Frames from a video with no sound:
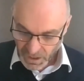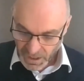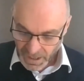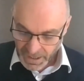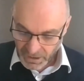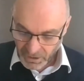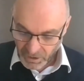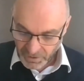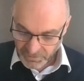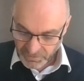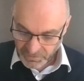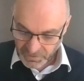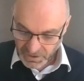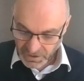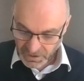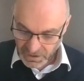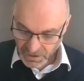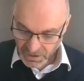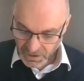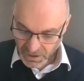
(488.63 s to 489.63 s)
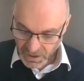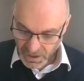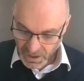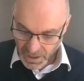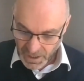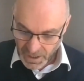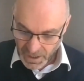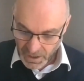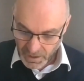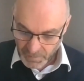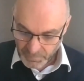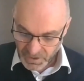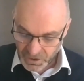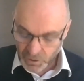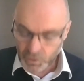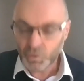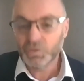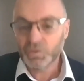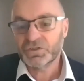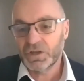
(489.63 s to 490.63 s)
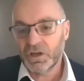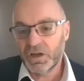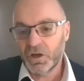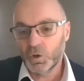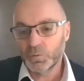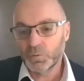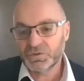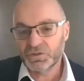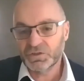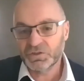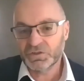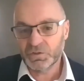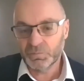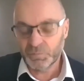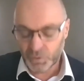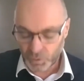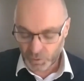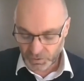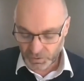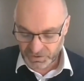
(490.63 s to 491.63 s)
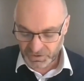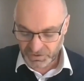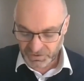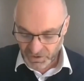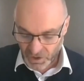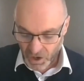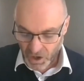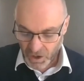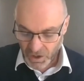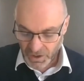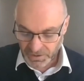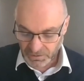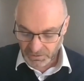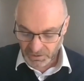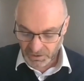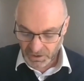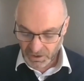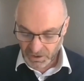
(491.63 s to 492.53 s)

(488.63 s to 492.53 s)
And I think it also helps to support design